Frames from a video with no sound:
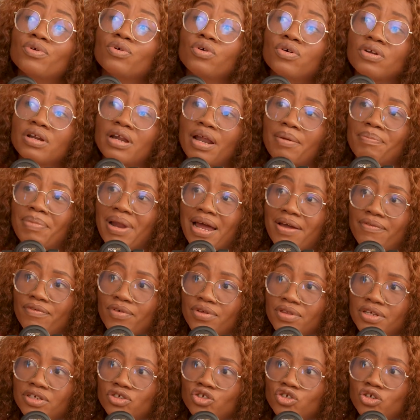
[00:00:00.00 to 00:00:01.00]
couldn't apply for
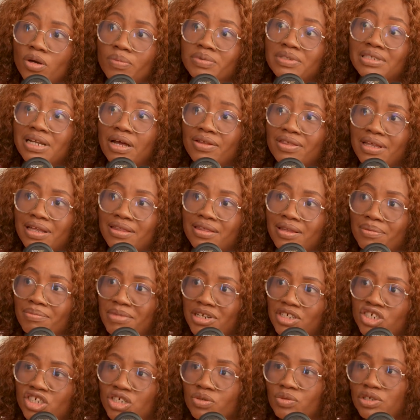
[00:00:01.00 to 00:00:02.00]
these jobs now that the
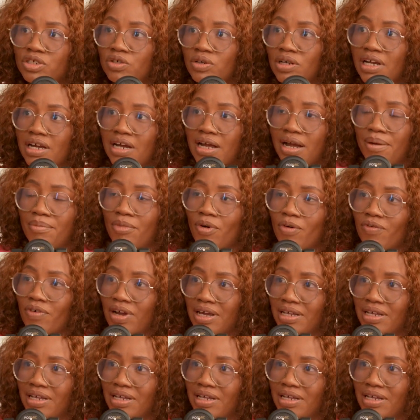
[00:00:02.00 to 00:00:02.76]
machine was going to come over